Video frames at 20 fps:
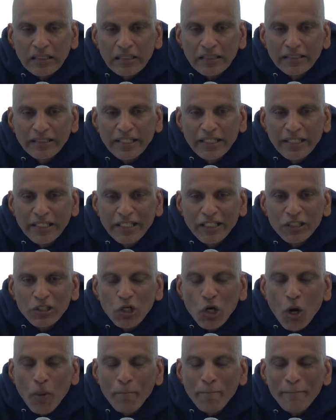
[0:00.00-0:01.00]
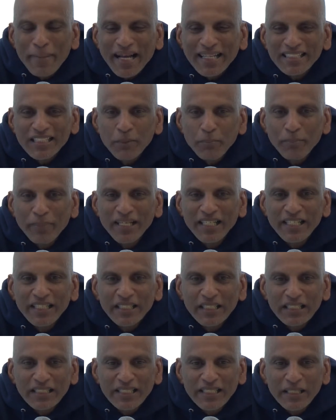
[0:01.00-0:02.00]
The
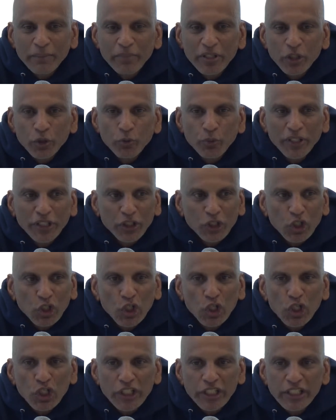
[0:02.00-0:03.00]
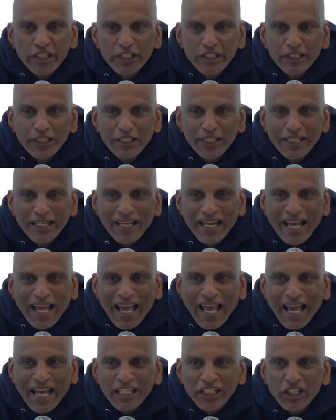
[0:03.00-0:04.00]
incompatibility between good
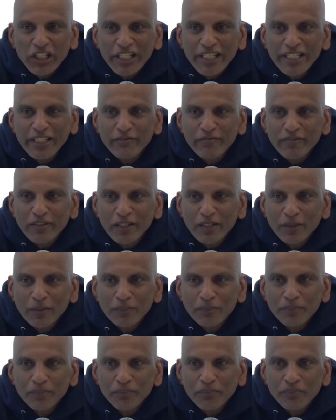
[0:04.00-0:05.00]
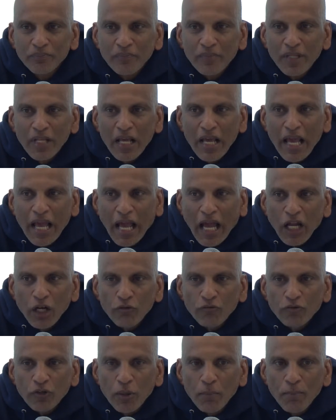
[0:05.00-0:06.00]
and evil. And
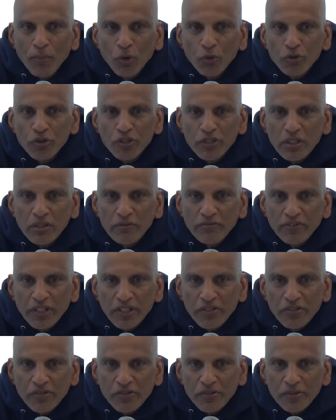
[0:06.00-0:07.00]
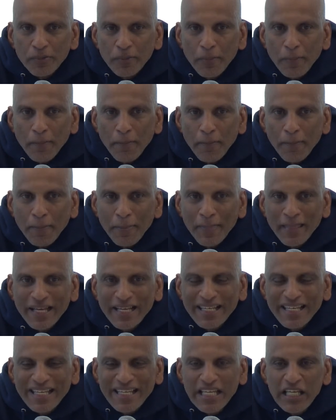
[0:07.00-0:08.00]
for most of us,
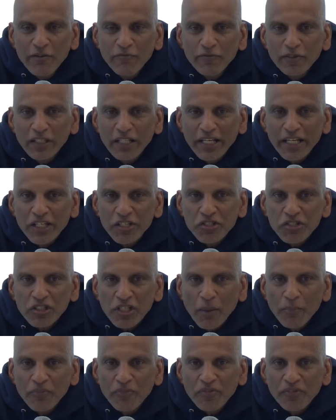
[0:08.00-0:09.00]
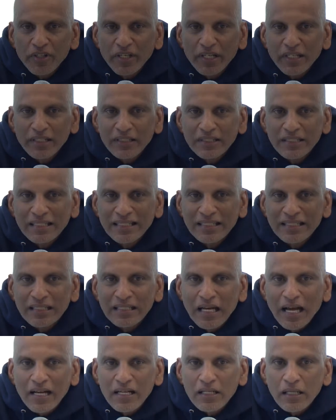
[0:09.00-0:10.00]
evil is something,
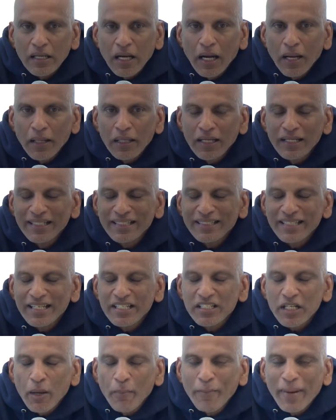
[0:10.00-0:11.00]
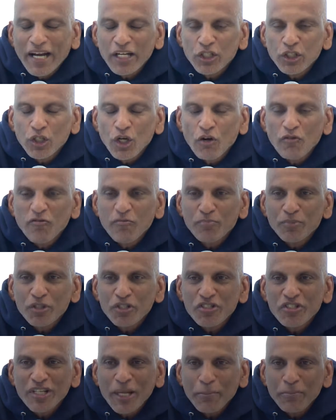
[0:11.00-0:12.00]
it is a matter of
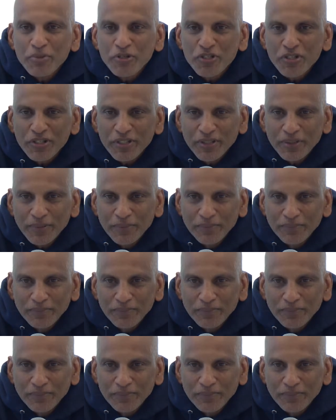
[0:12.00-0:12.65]
perception